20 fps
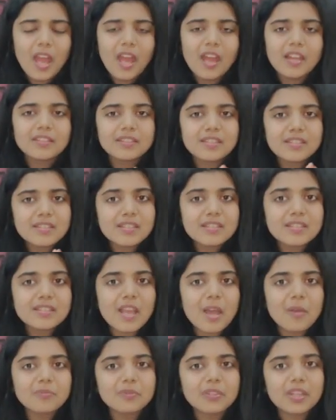And this is
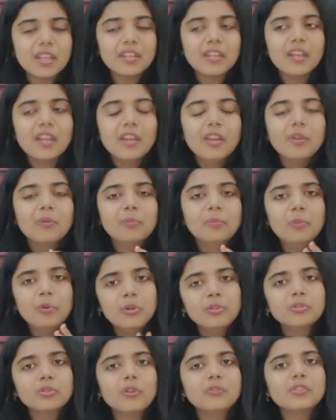something
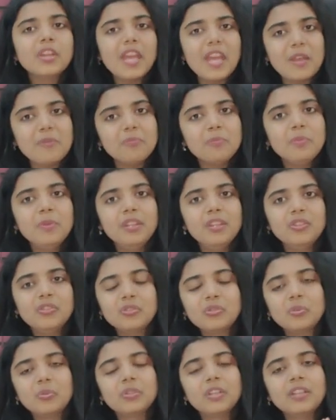most of the MBA
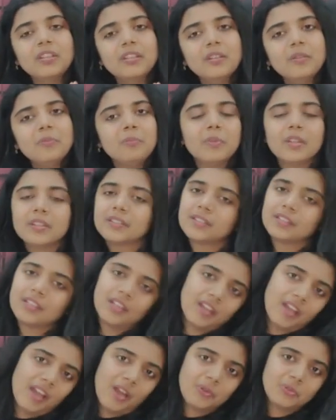students miss
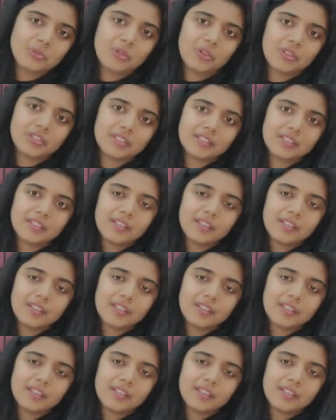out on.